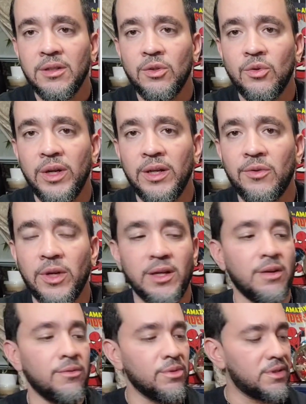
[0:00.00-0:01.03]
Great, great
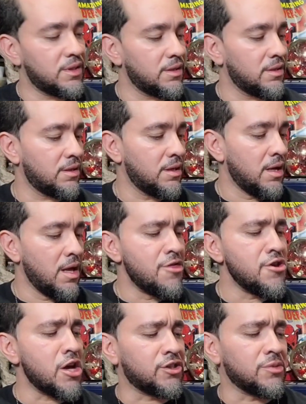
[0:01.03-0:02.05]
cover. What's this down there?
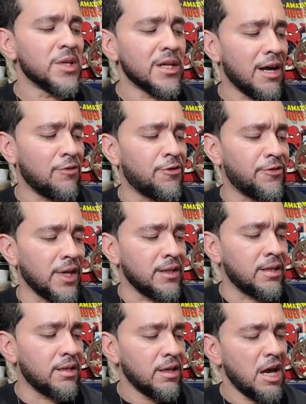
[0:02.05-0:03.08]
The X-Men and Alpha
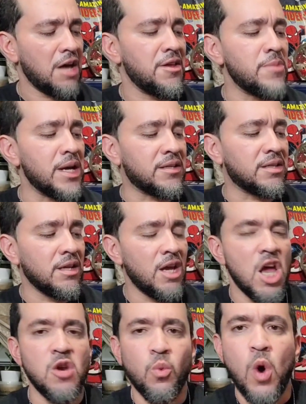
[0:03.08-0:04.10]
Flight. How they met
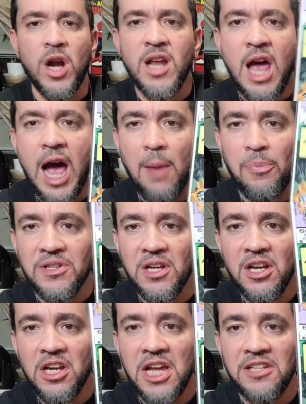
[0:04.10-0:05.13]
and what happened
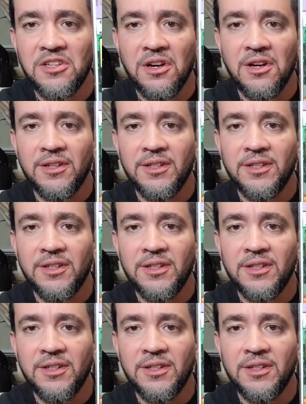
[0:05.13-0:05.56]
later.